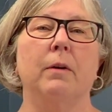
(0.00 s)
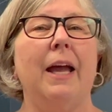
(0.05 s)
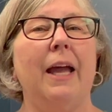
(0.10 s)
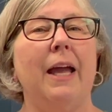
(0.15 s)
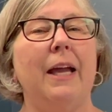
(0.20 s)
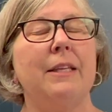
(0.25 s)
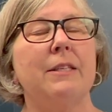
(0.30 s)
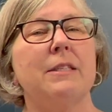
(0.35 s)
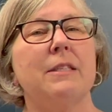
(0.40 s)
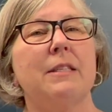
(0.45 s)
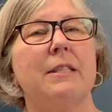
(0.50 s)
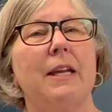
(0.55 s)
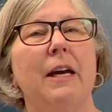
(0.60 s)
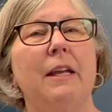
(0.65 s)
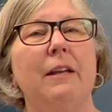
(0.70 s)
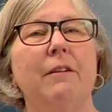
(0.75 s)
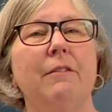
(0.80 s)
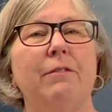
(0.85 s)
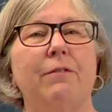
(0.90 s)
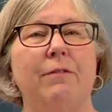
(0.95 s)
instead
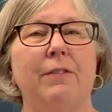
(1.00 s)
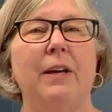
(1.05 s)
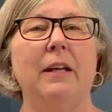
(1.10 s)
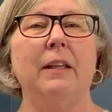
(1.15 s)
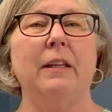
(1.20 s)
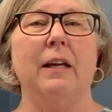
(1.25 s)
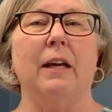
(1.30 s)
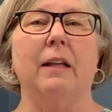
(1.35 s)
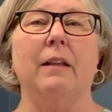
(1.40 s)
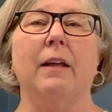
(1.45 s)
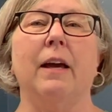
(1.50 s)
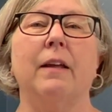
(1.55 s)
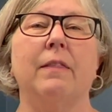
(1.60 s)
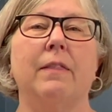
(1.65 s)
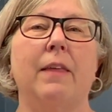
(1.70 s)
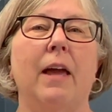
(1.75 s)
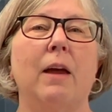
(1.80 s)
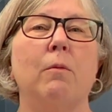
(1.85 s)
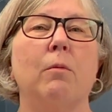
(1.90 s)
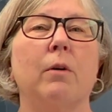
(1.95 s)
of feeling like
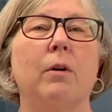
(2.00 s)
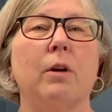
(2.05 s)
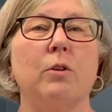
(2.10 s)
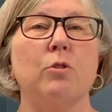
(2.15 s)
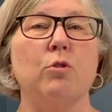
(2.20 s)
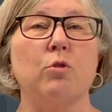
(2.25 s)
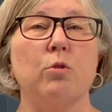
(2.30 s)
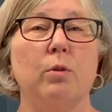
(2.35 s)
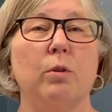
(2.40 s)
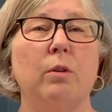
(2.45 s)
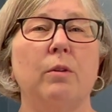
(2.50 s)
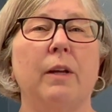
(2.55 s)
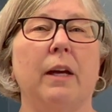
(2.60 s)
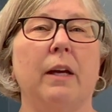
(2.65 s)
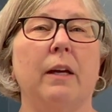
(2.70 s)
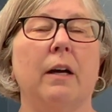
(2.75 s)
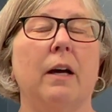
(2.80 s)
they were intruding